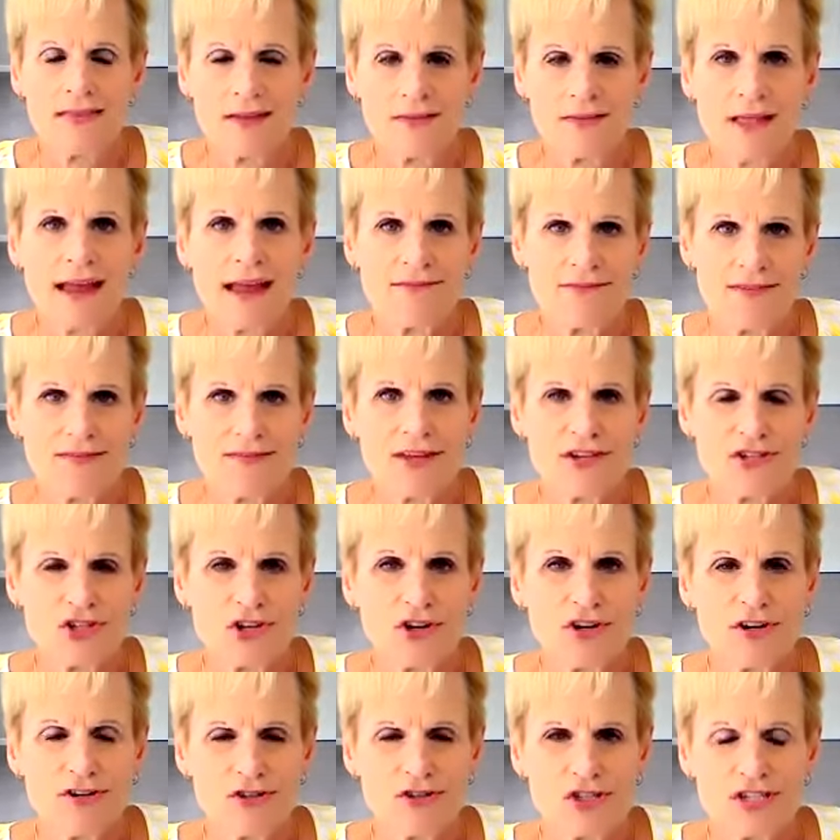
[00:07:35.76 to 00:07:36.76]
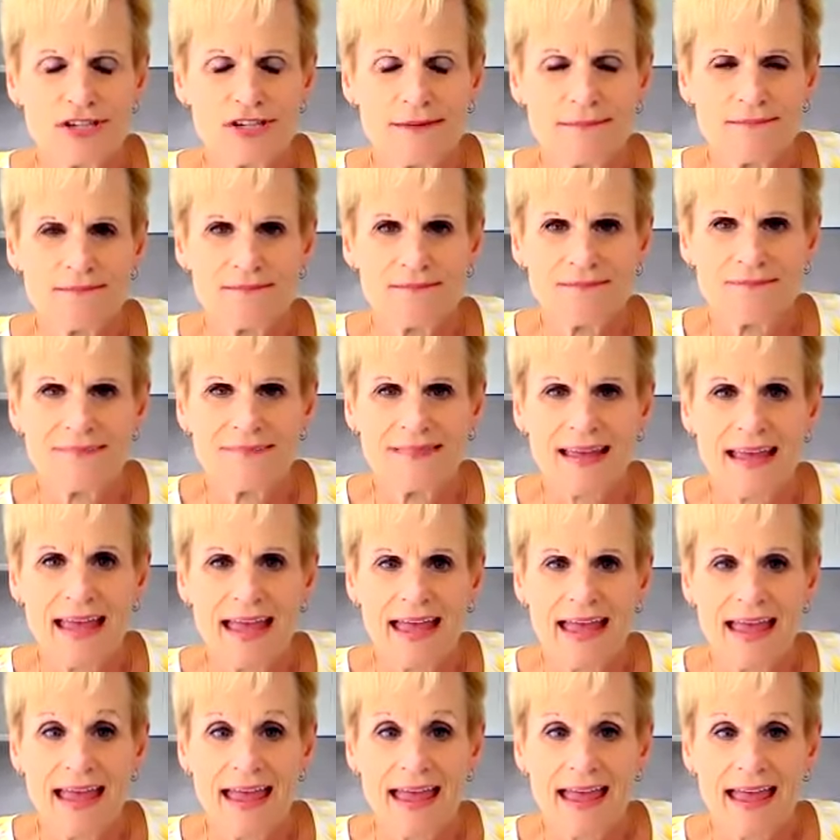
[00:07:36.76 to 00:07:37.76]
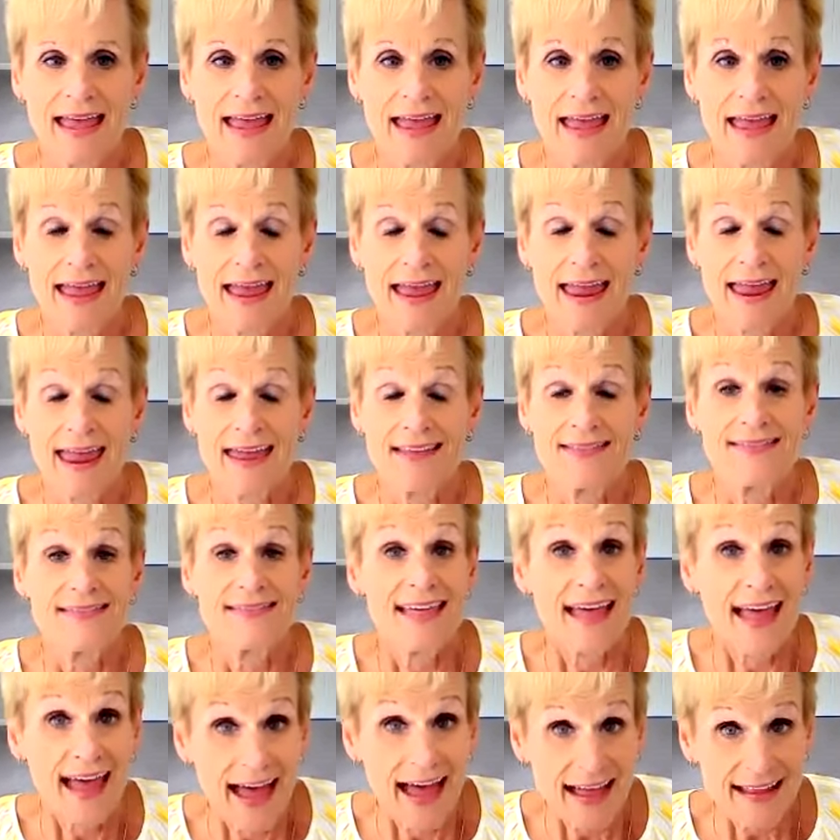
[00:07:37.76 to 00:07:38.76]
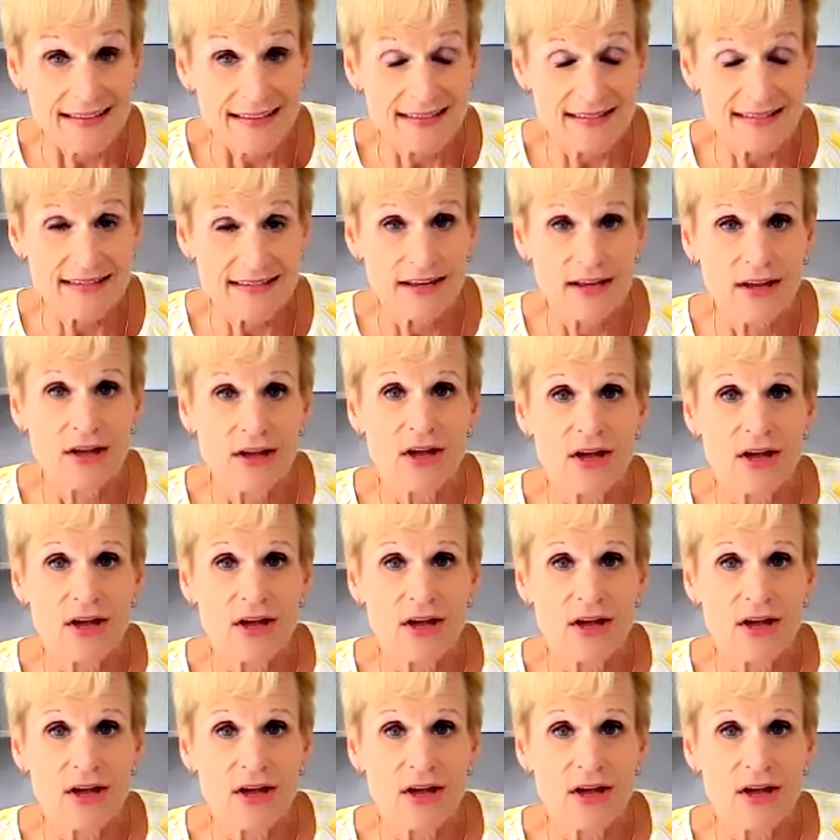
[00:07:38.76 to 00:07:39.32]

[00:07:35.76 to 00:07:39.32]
the life of the church. And that's